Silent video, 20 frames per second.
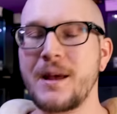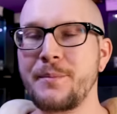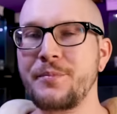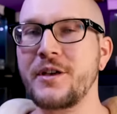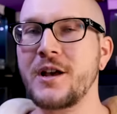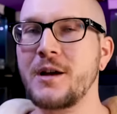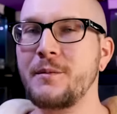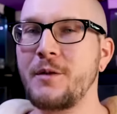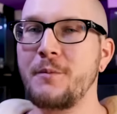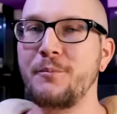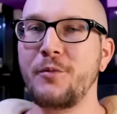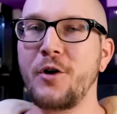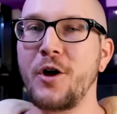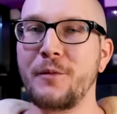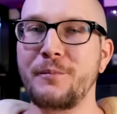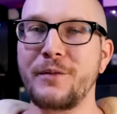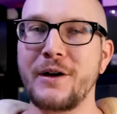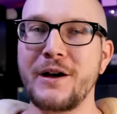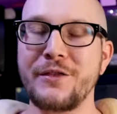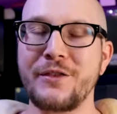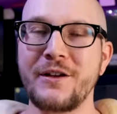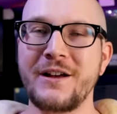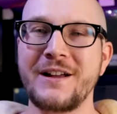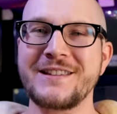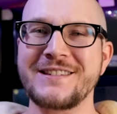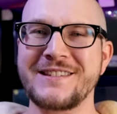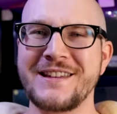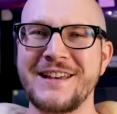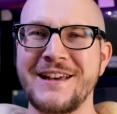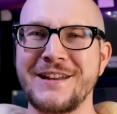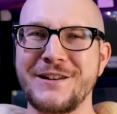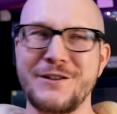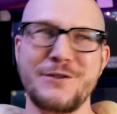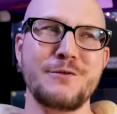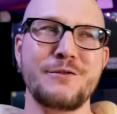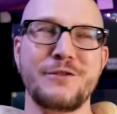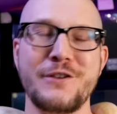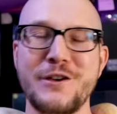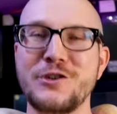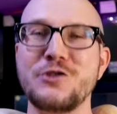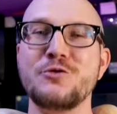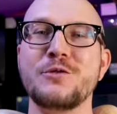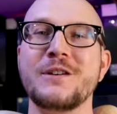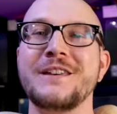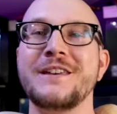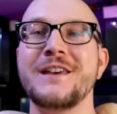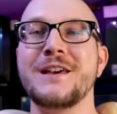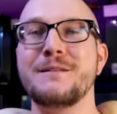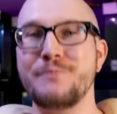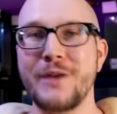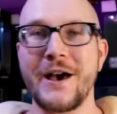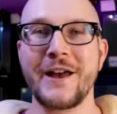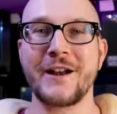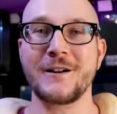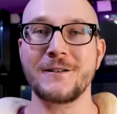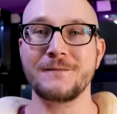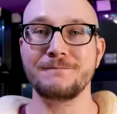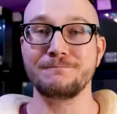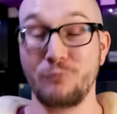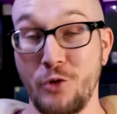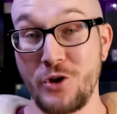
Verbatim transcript: something about ball pythons that you think you can get better.